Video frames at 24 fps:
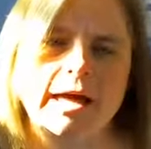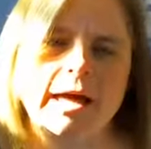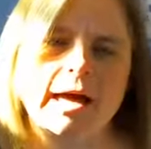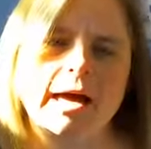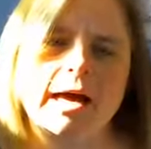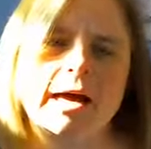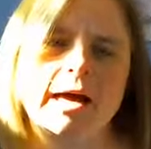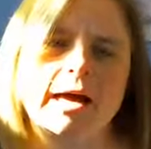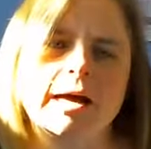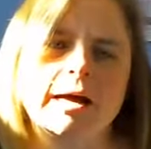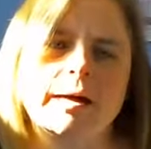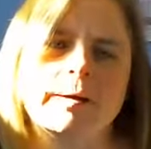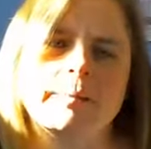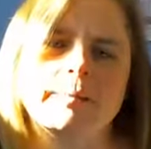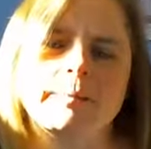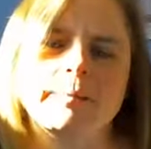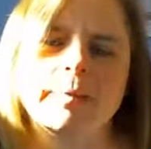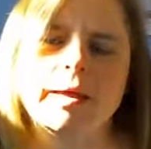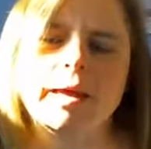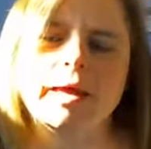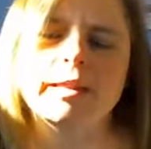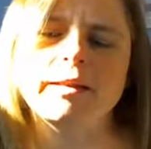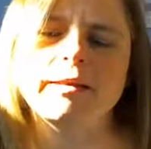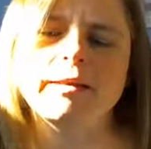
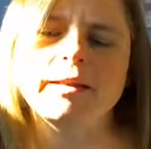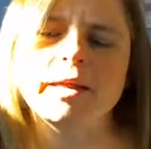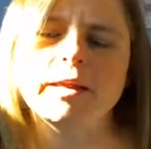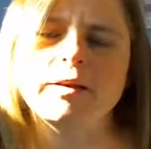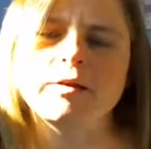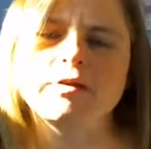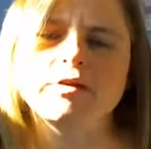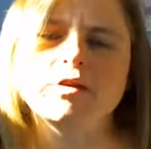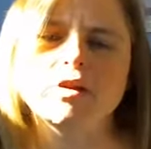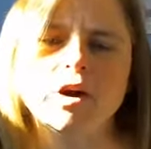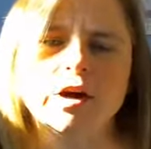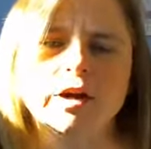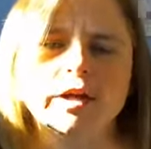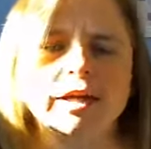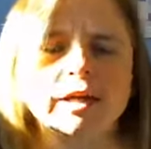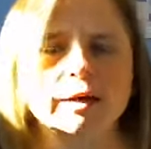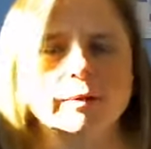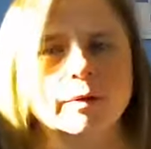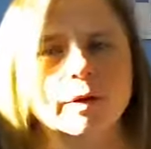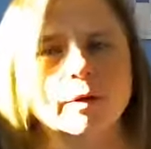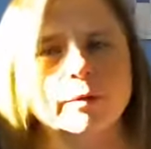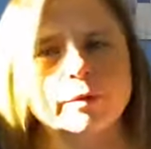And then talking about